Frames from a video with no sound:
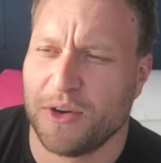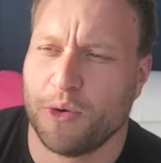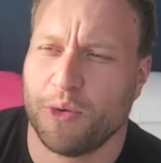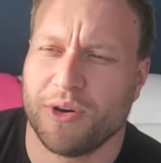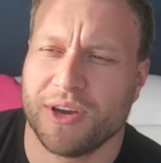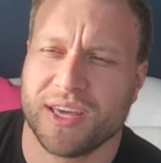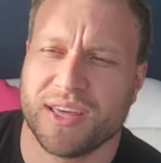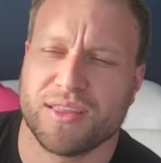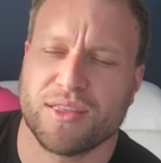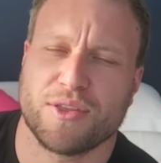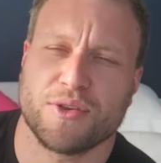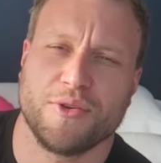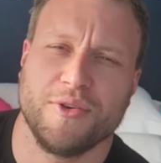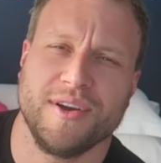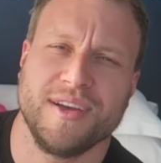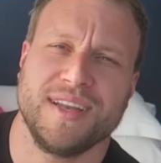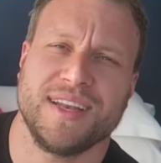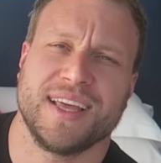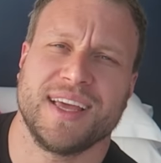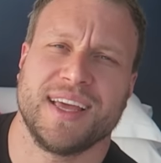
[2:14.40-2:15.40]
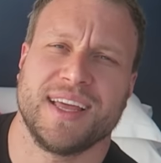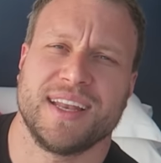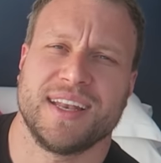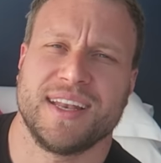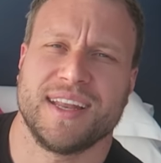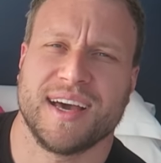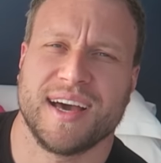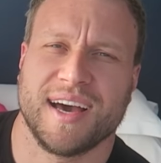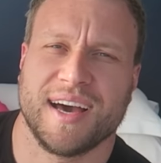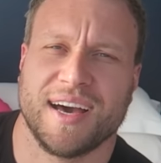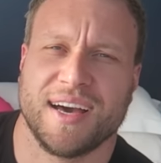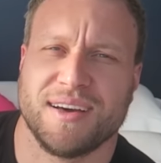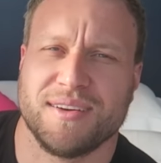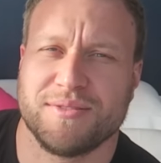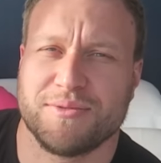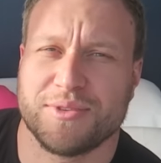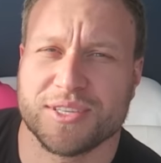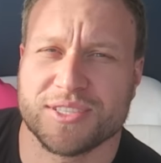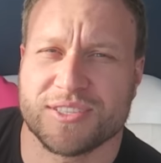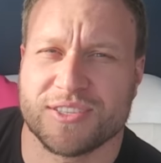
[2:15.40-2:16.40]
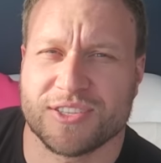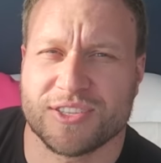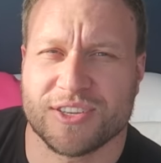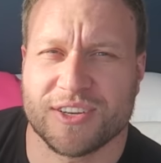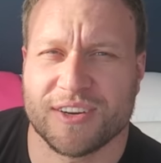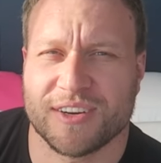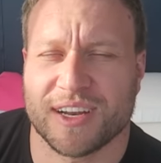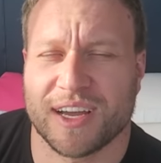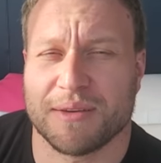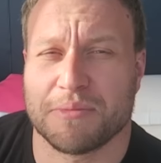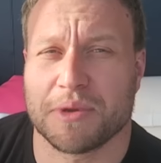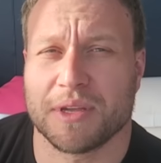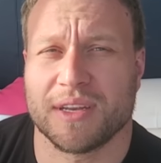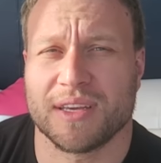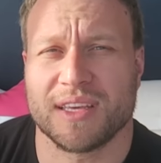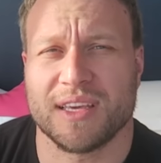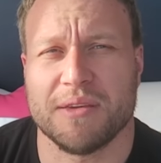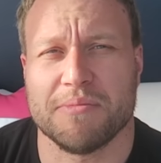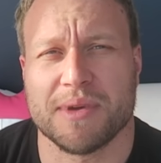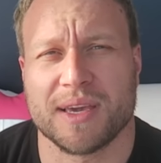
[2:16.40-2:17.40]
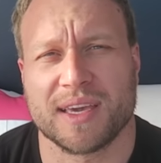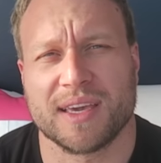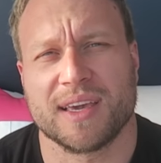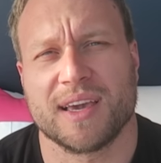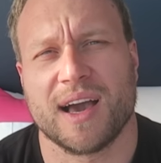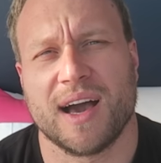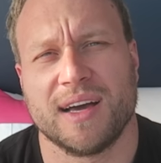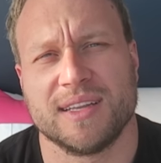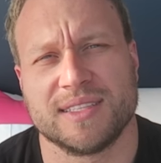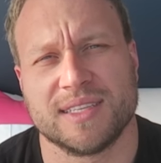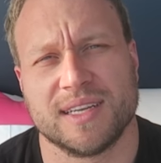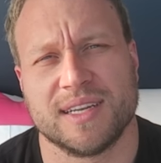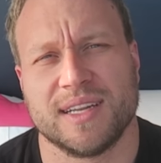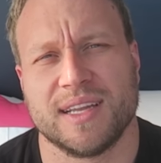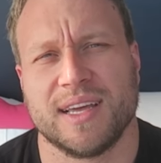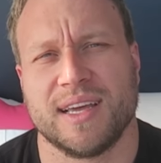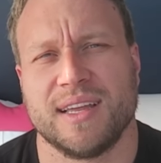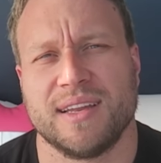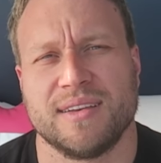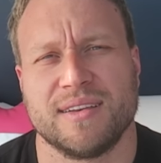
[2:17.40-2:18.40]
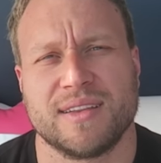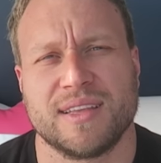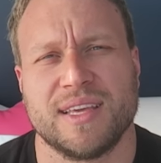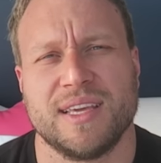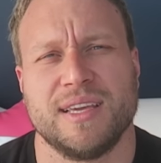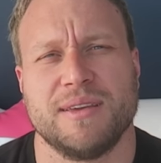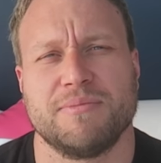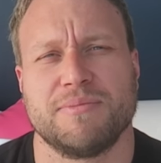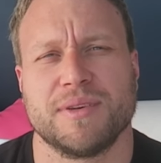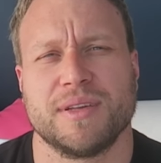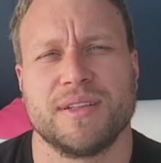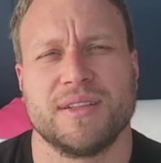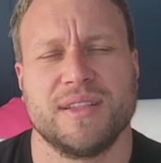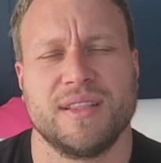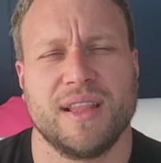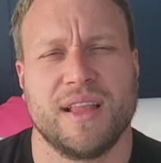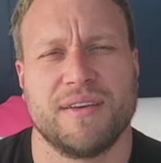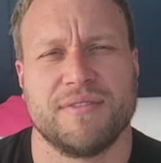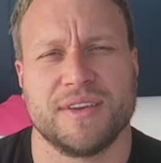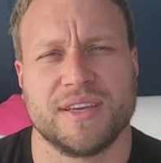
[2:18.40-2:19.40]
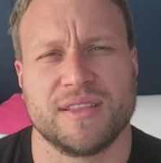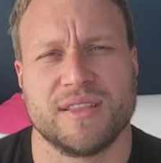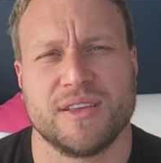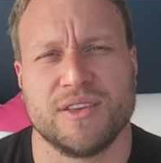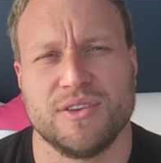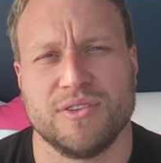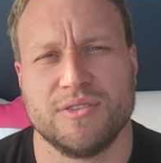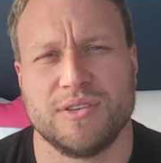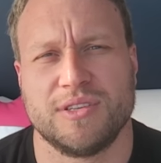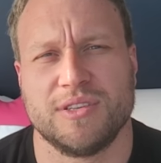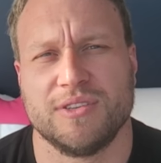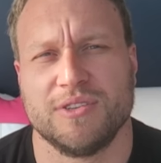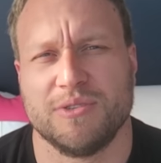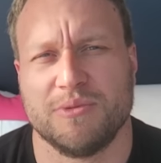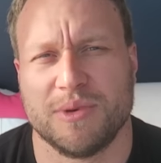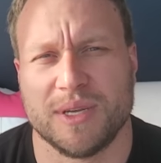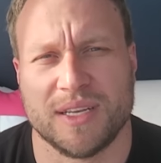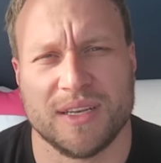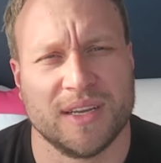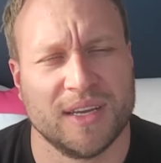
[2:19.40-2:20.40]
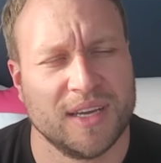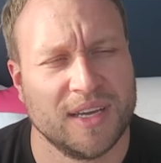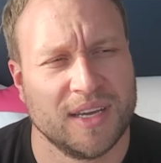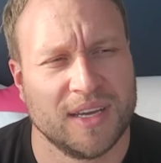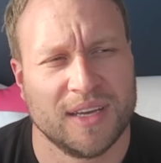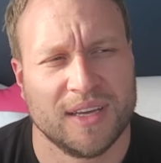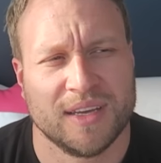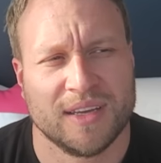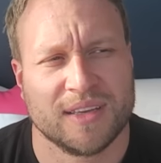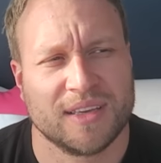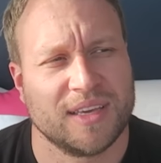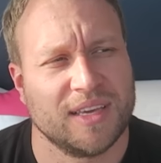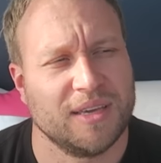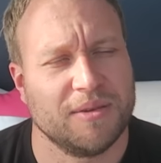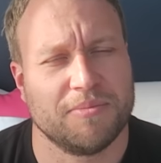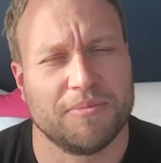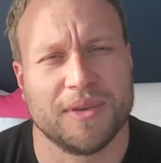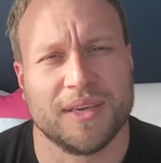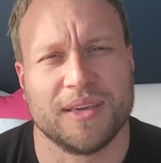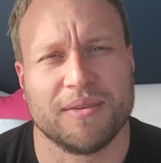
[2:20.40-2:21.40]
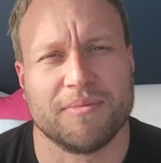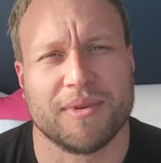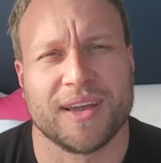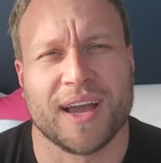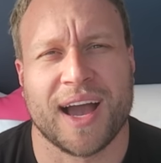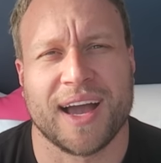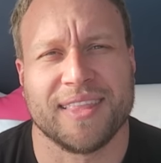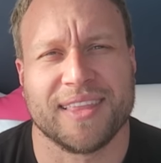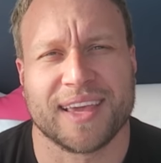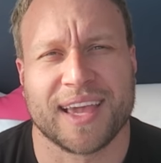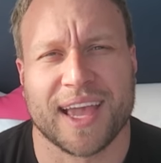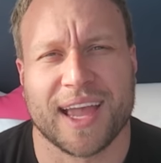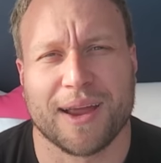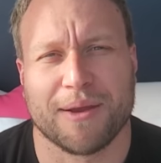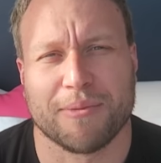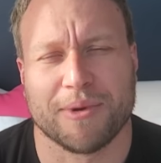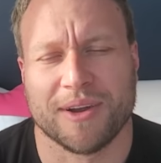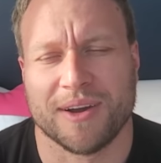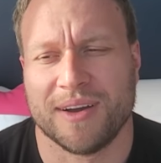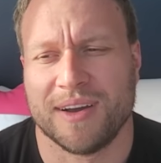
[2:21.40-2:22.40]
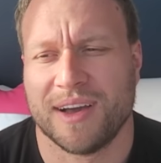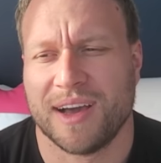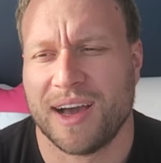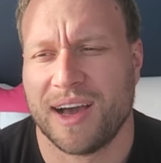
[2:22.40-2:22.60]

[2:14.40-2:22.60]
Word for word: we'll get through it, and rest assured I'm gonna keep making content and keep loving the YouTube and keep being behind the camera.